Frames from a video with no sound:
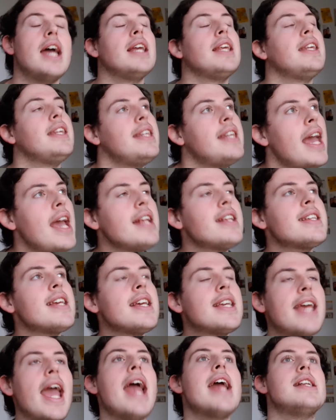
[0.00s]
Yet
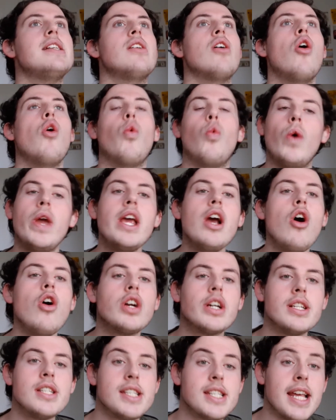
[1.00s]
again, we are
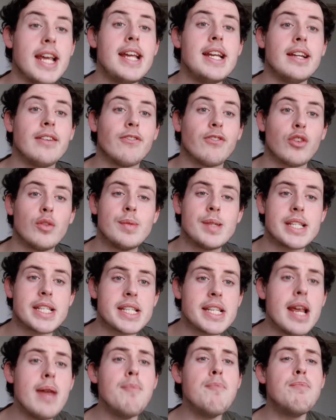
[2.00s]
conceding from
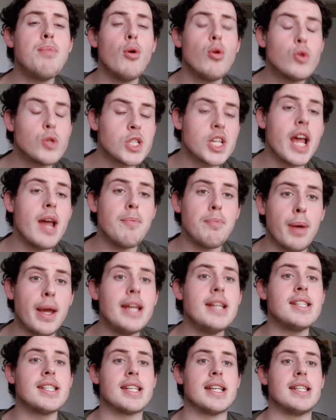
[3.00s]
simple set
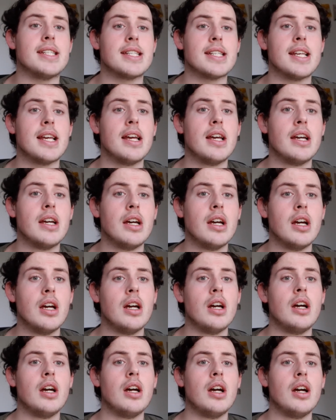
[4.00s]
pieces.
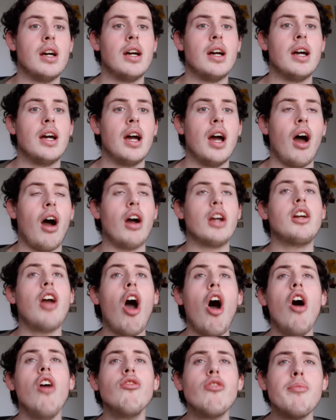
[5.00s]
I
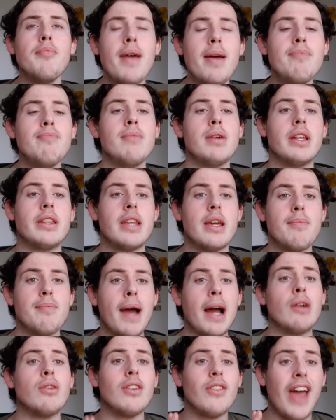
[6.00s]
can't remember the
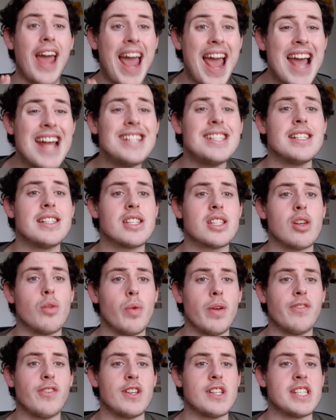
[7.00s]
amount of headers that
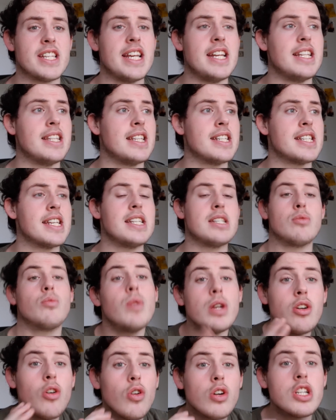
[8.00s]
we've conceded this season.
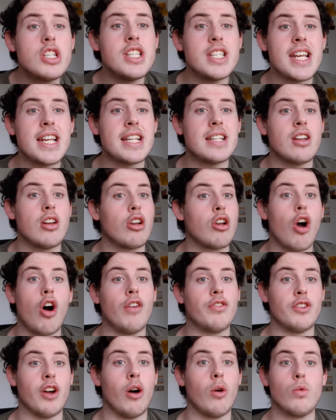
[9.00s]
We're not conceding a lot
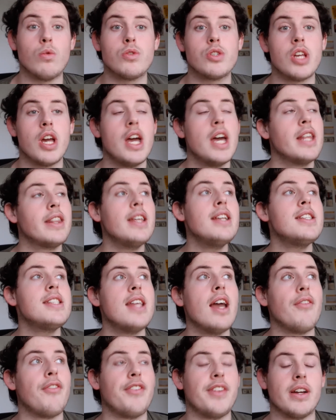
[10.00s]
of goals. This is the
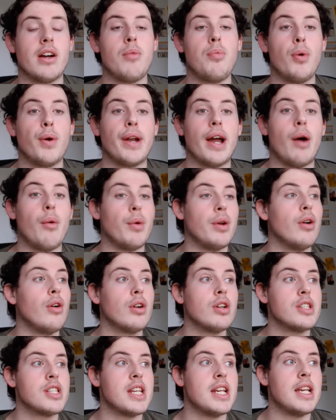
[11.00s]
other thing I'll point out. We're not
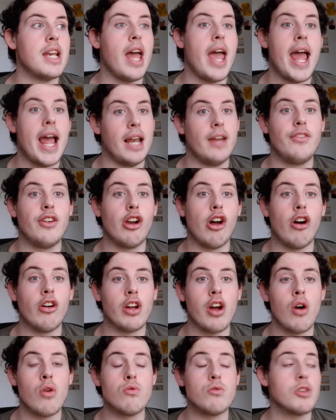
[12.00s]
conceding a hell of a lot of
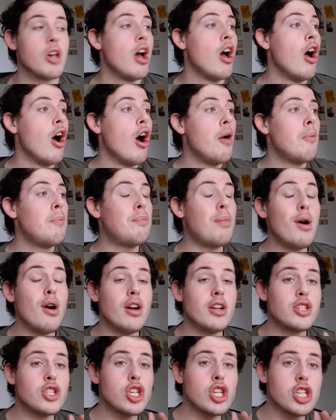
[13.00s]
goals.
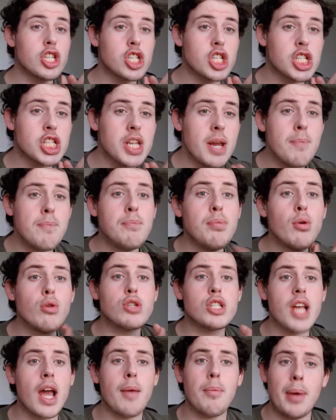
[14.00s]
But just simple
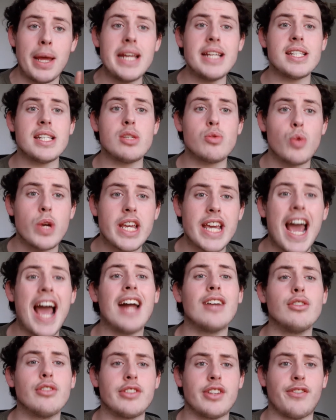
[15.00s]
set pieces we
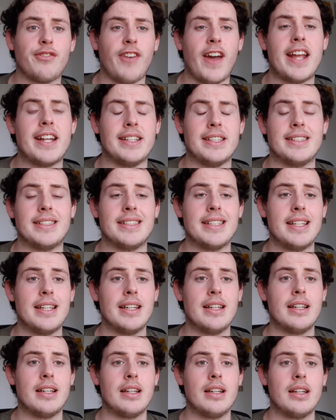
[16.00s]
cannot defend.
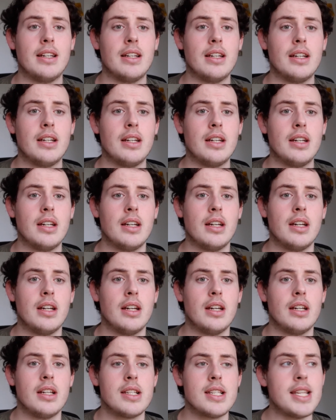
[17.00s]

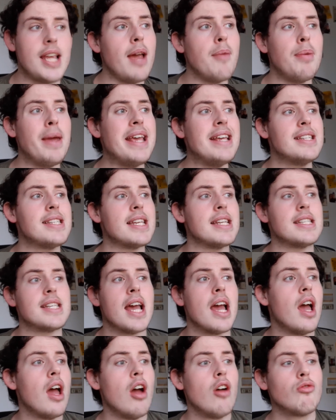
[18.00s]
Set pieces.
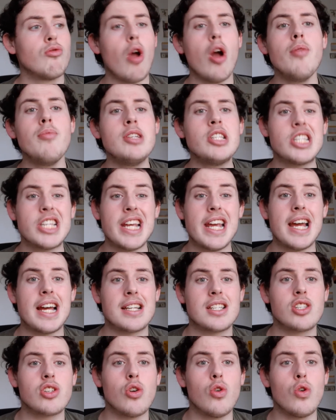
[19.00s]
Roman
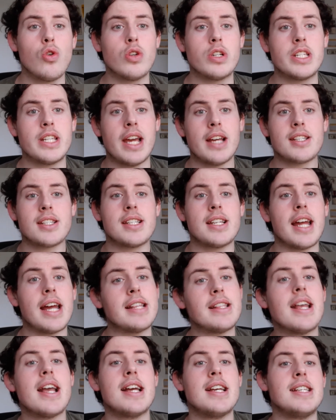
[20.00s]
CS scored yesterday
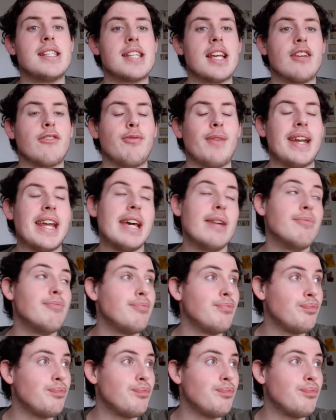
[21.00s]
in the 86th minute.